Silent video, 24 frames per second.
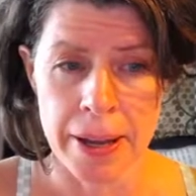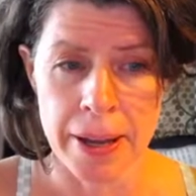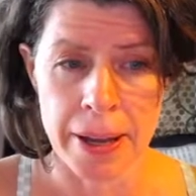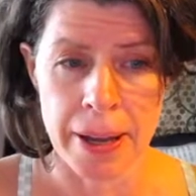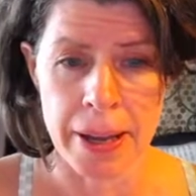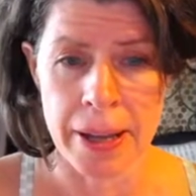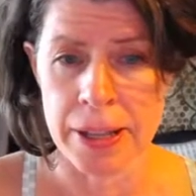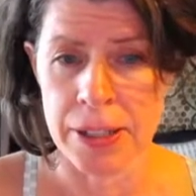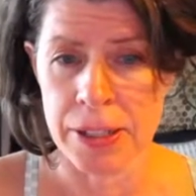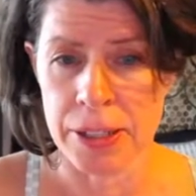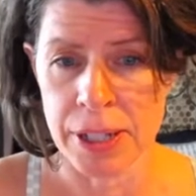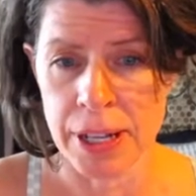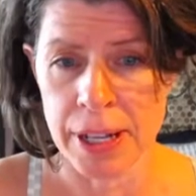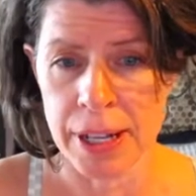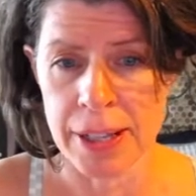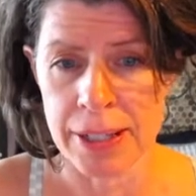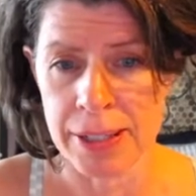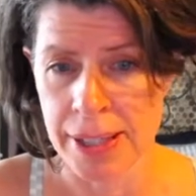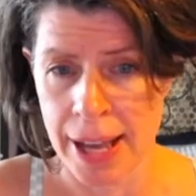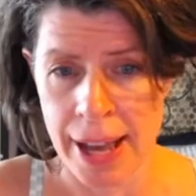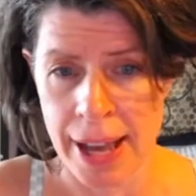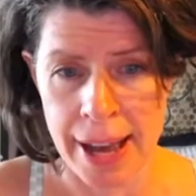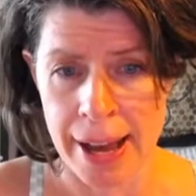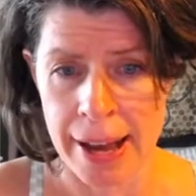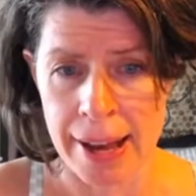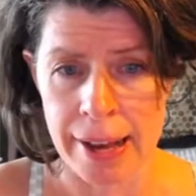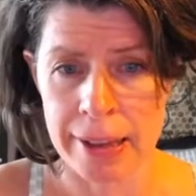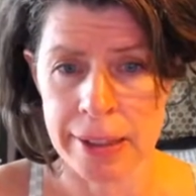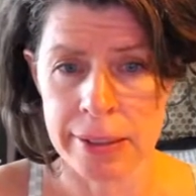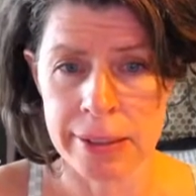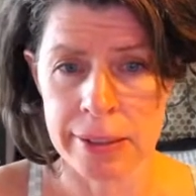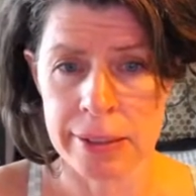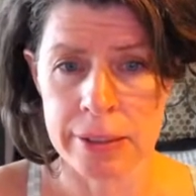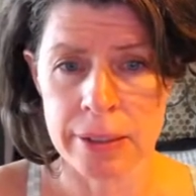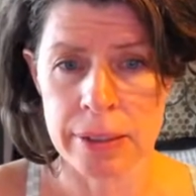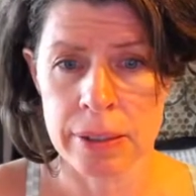and chase
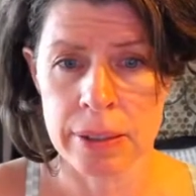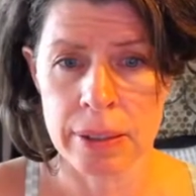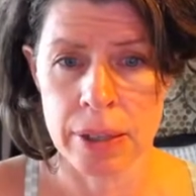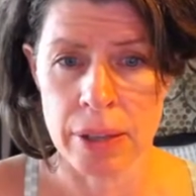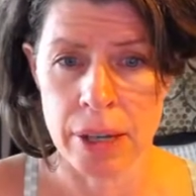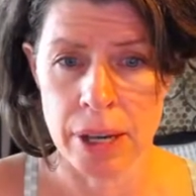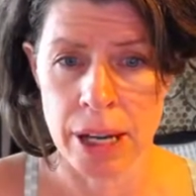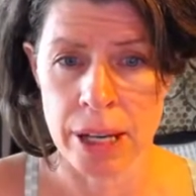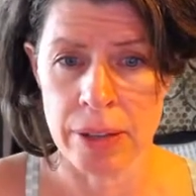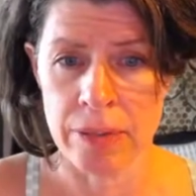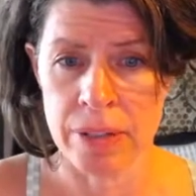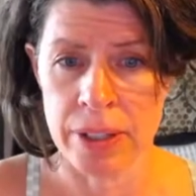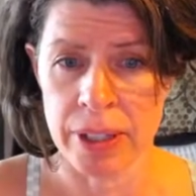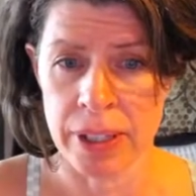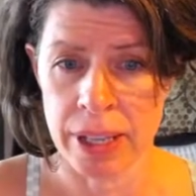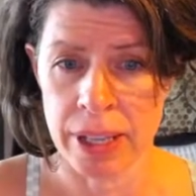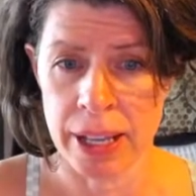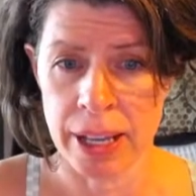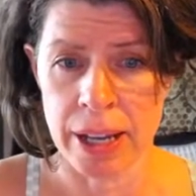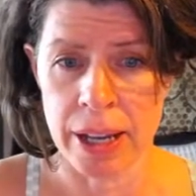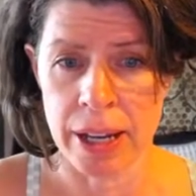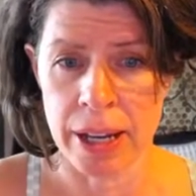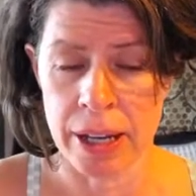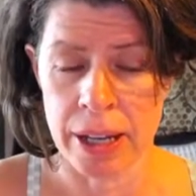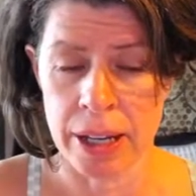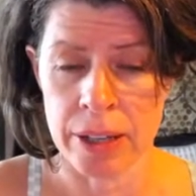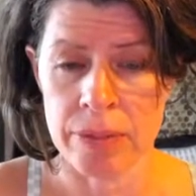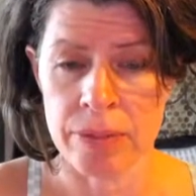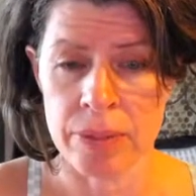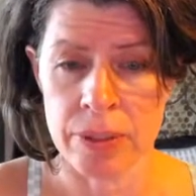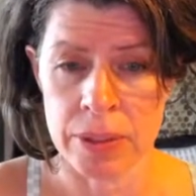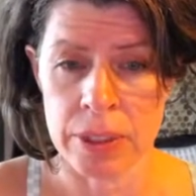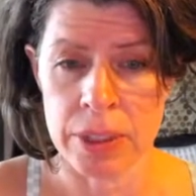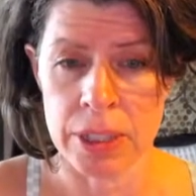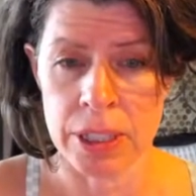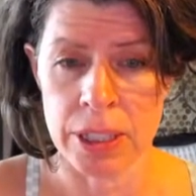ass,
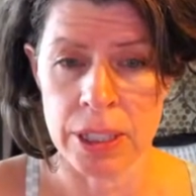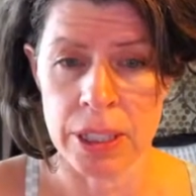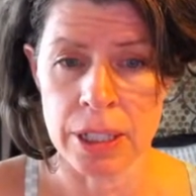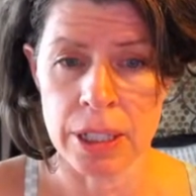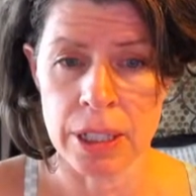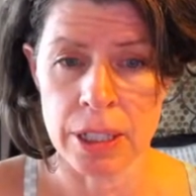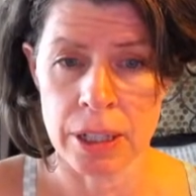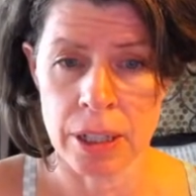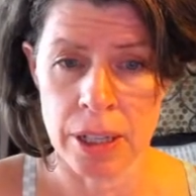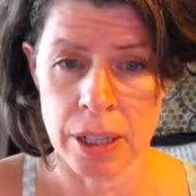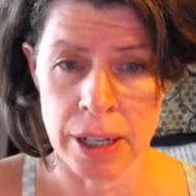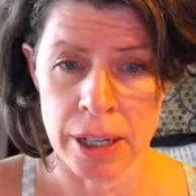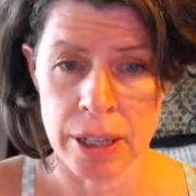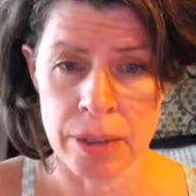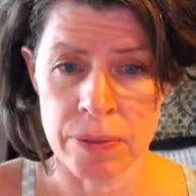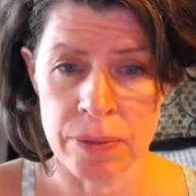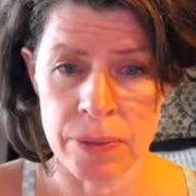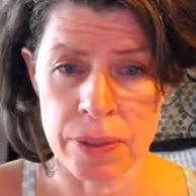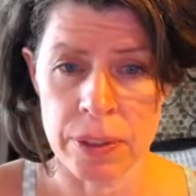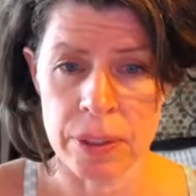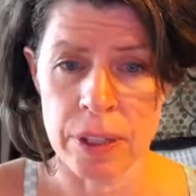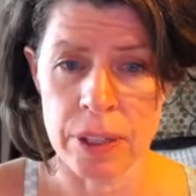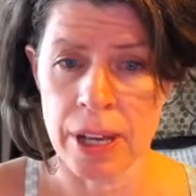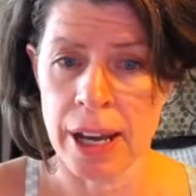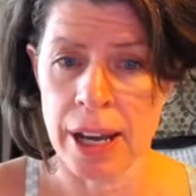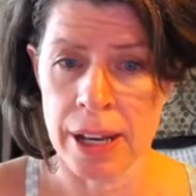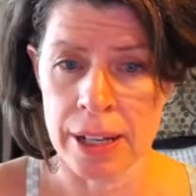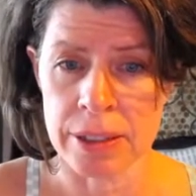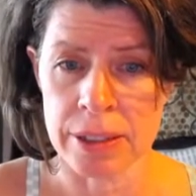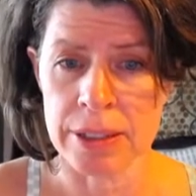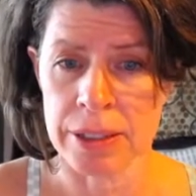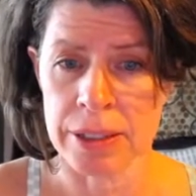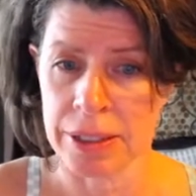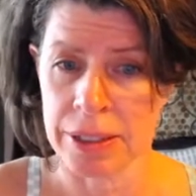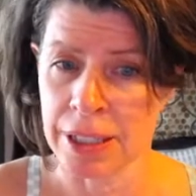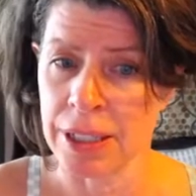-K-T,
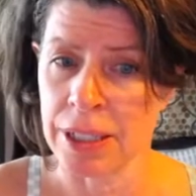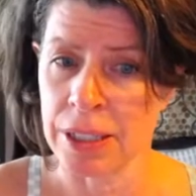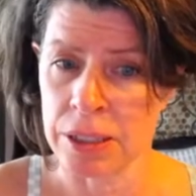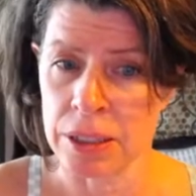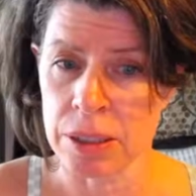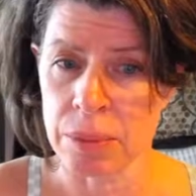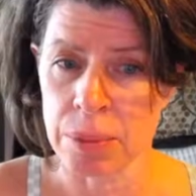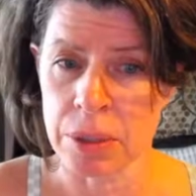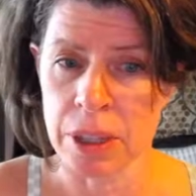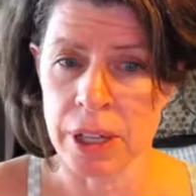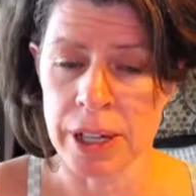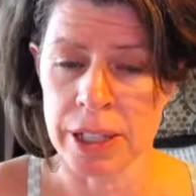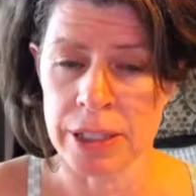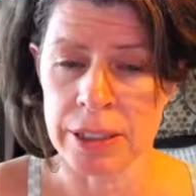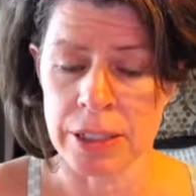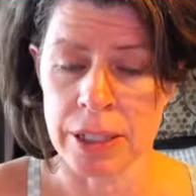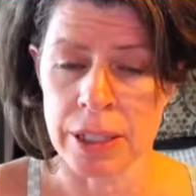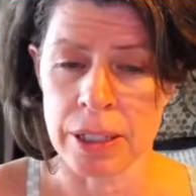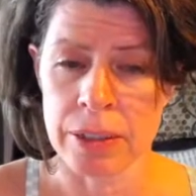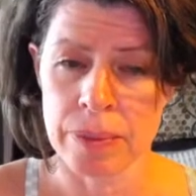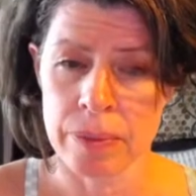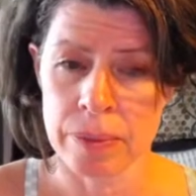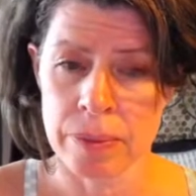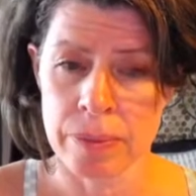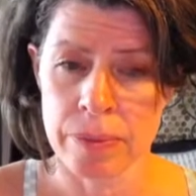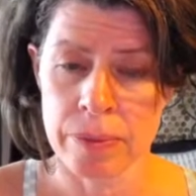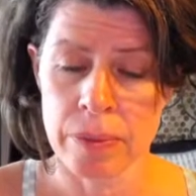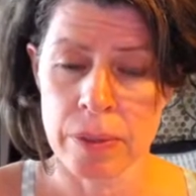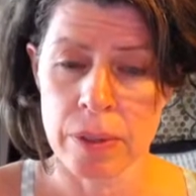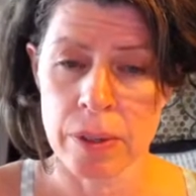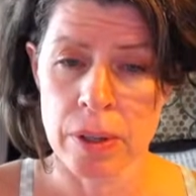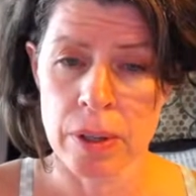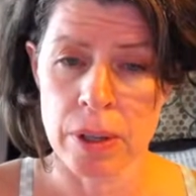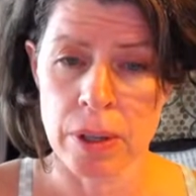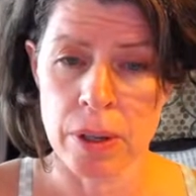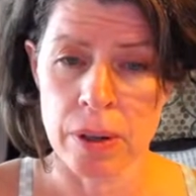as he supplies it,
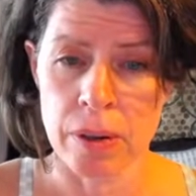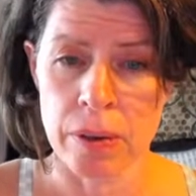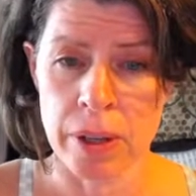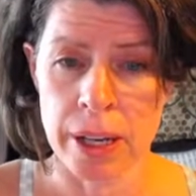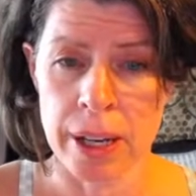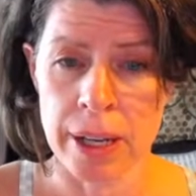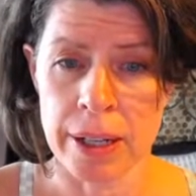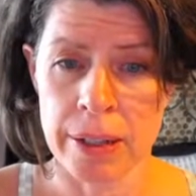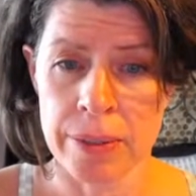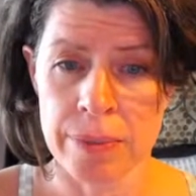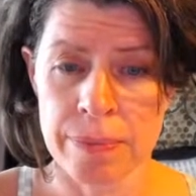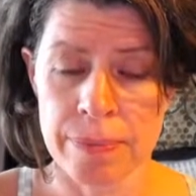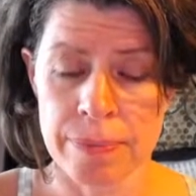okay?